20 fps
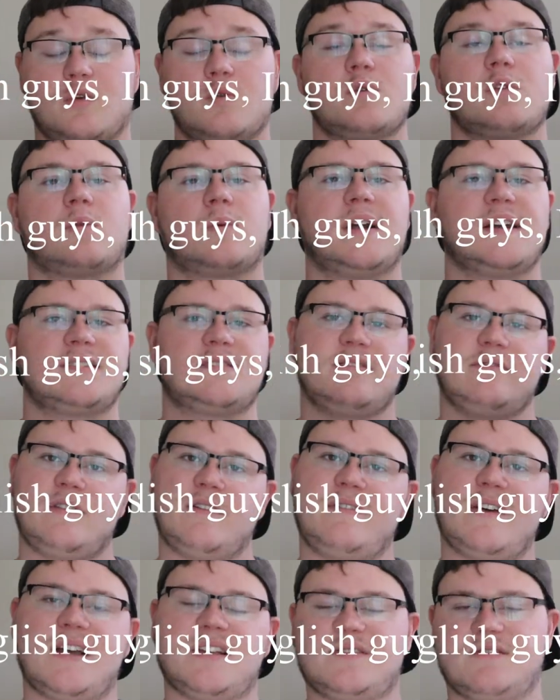through the rest of the
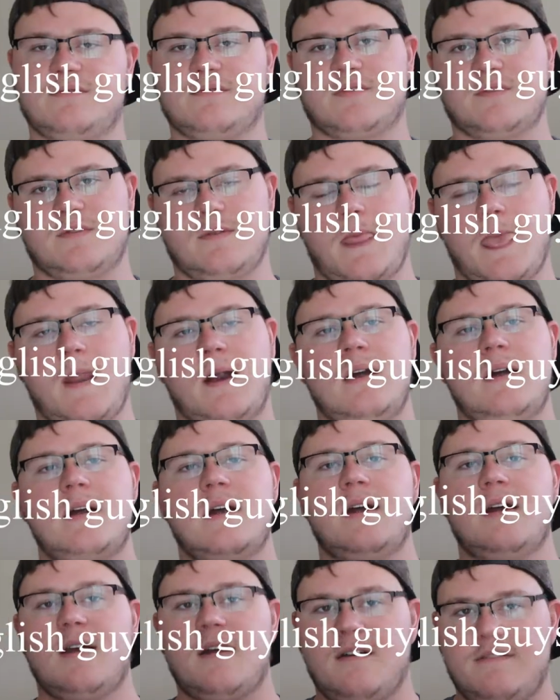Fast
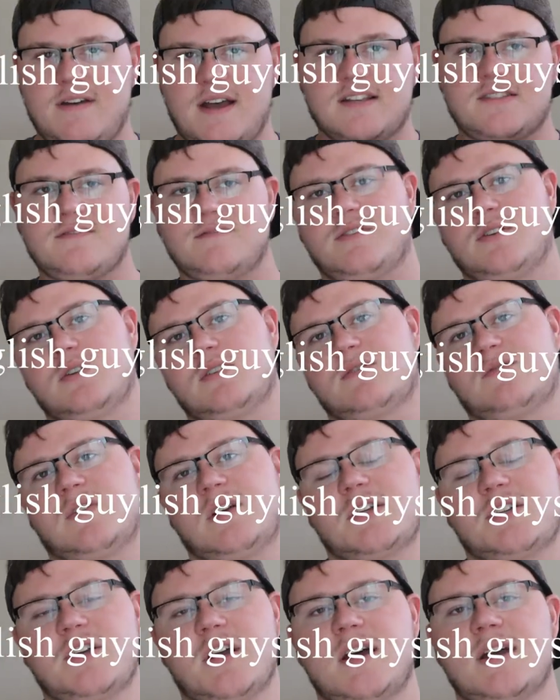Fast and Furious
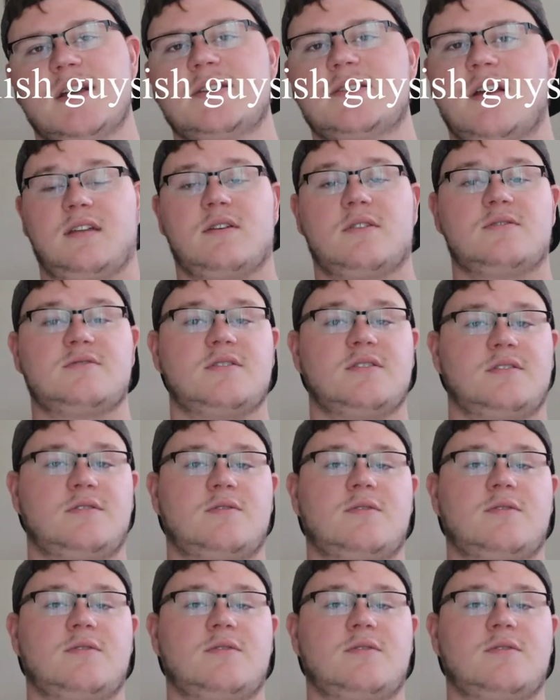franchise. There's a